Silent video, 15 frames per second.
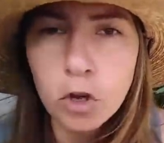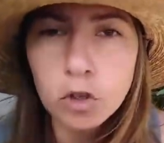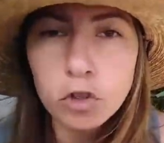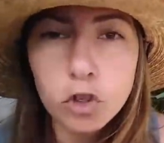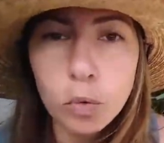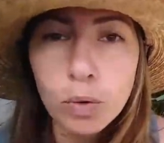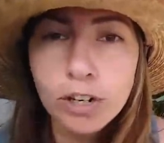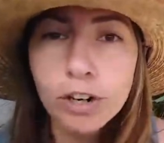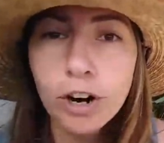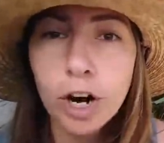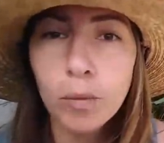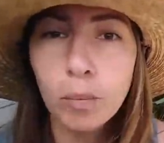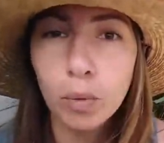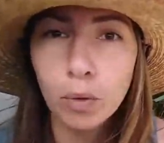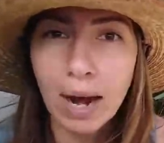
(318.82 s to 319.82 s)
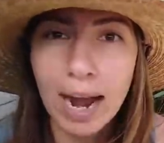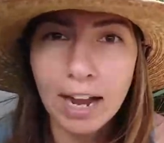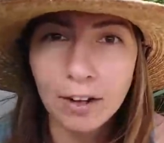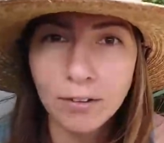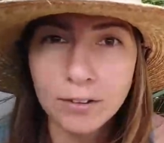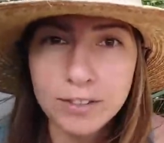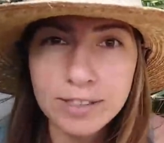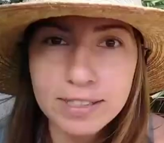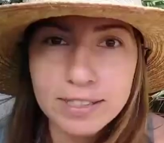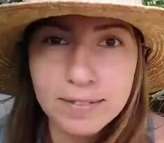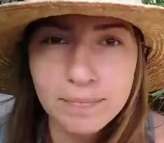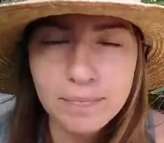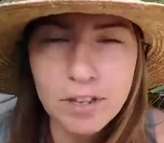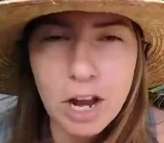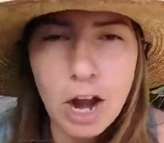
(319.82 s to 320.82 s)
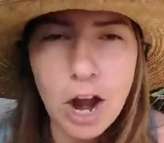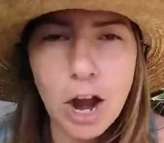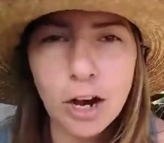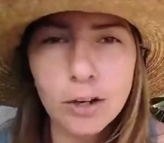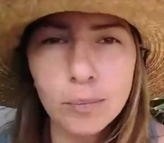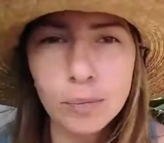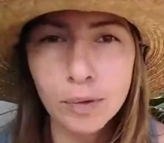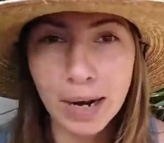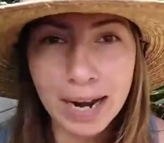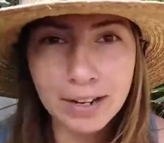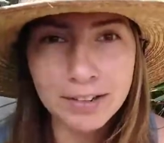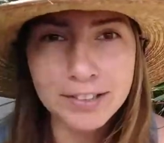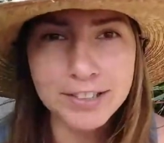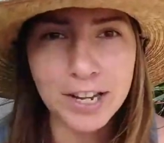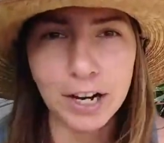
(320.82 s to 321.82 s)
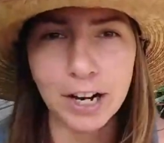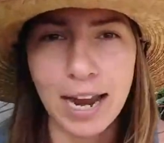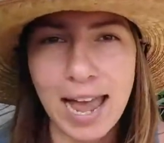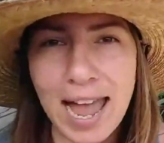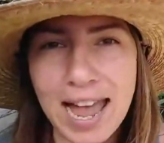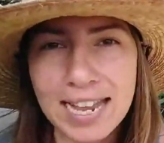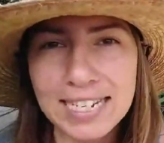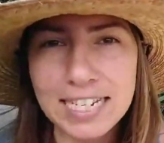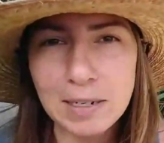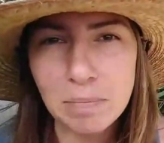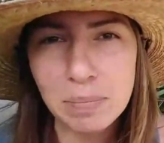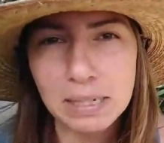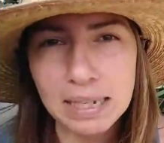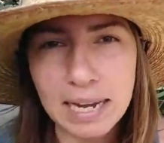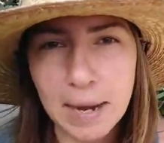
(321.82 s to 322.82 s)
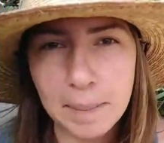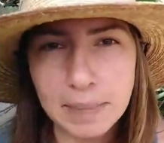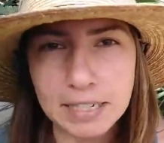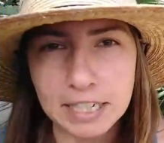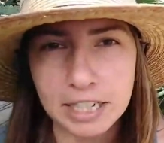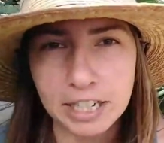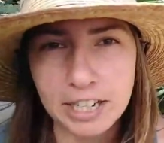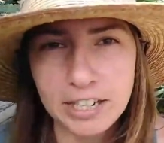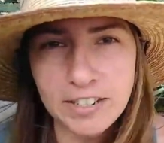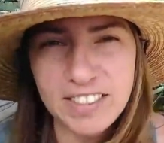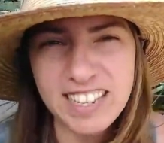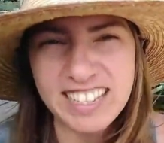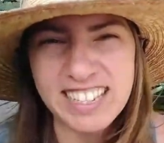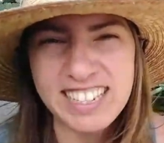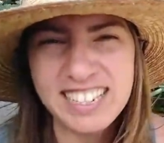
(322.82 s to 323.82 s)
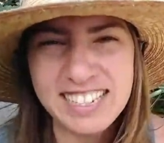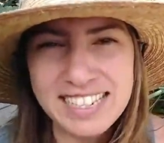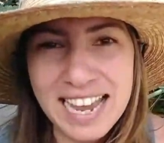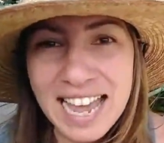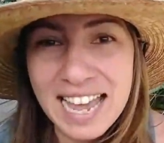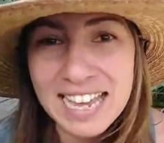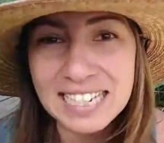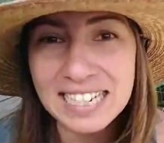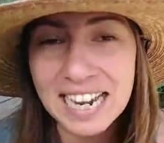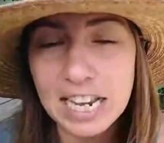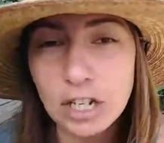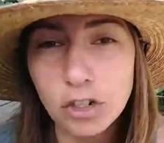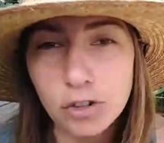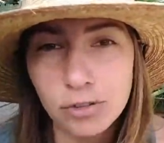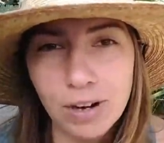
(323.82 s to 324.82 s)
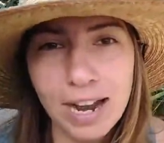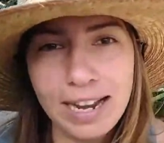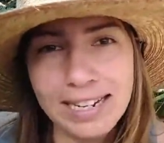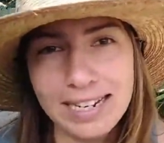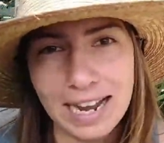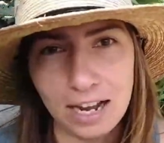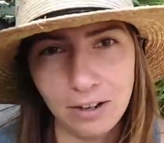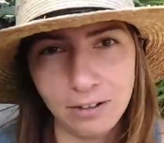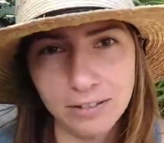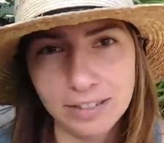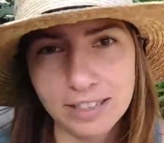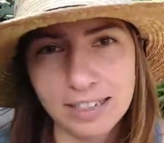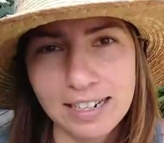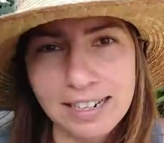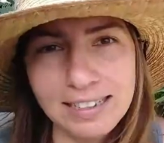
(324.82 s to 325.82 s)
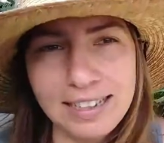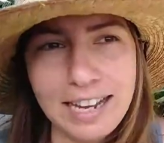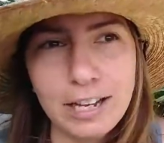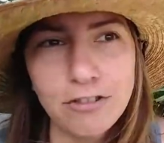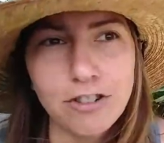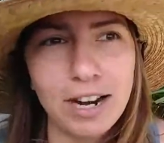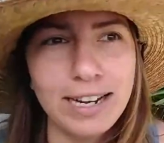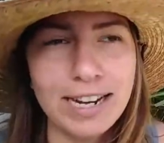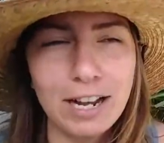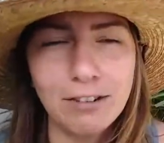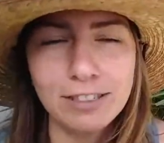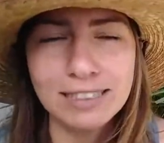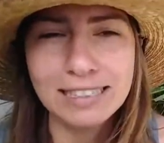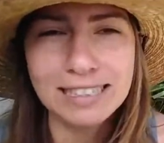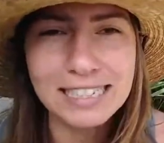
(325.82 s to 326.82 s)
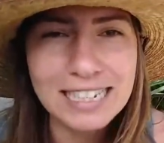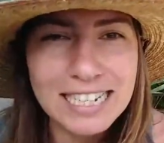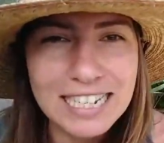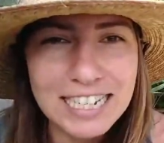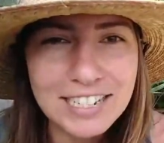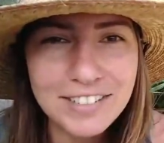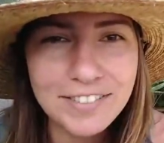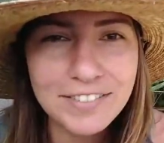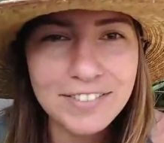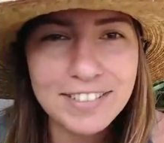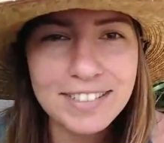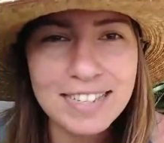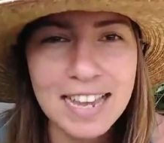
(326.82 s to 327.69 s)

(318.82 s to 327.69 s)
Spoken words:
So what are our browns? Our browns are any plant material that's dead and dried out, like dried out leaves,